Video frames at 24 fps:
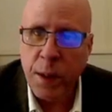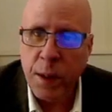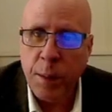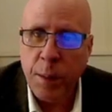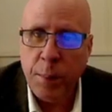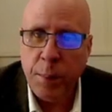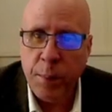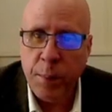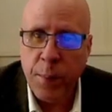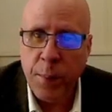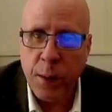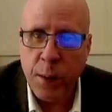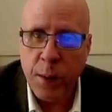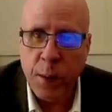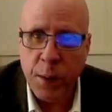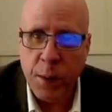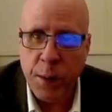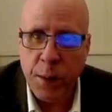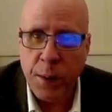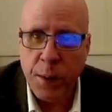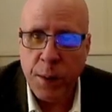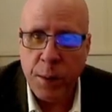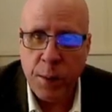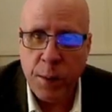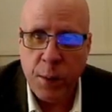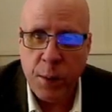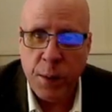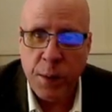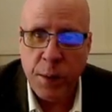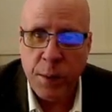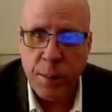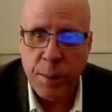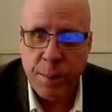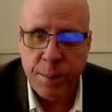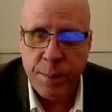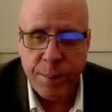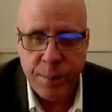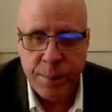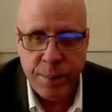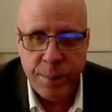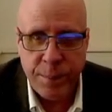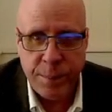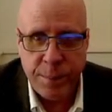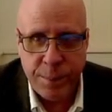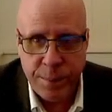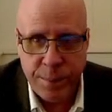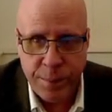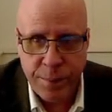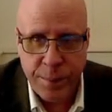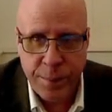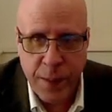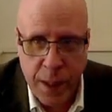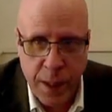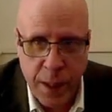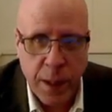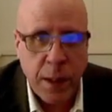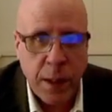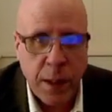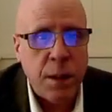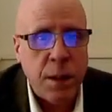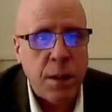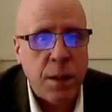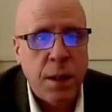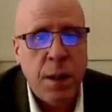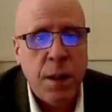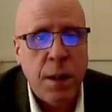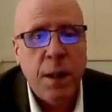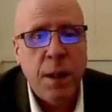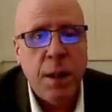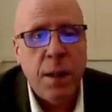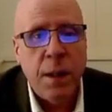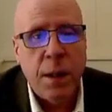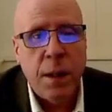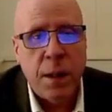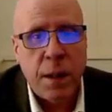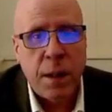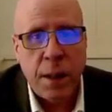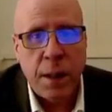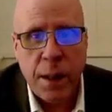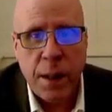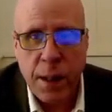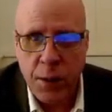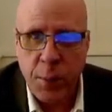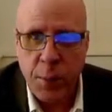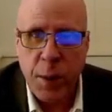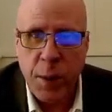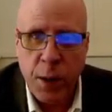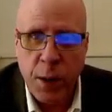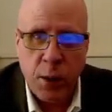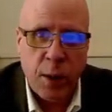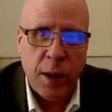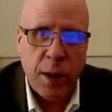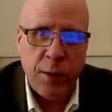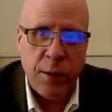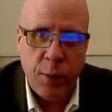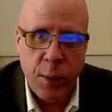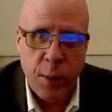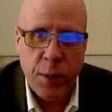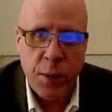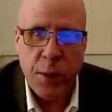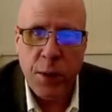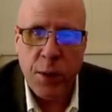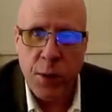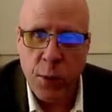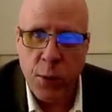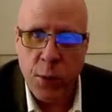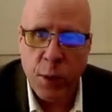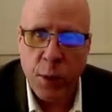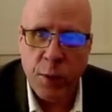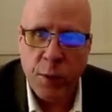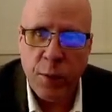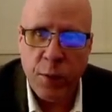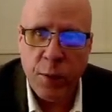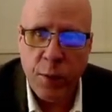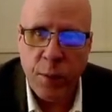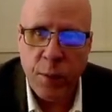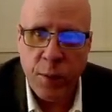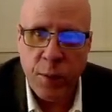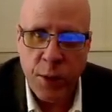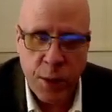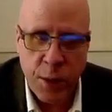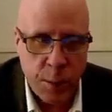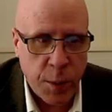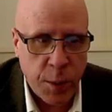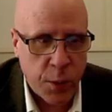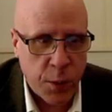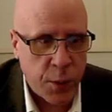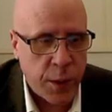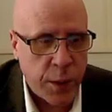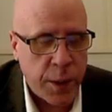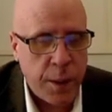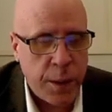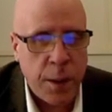up there on the x gets me a graph with this sort of symmetry.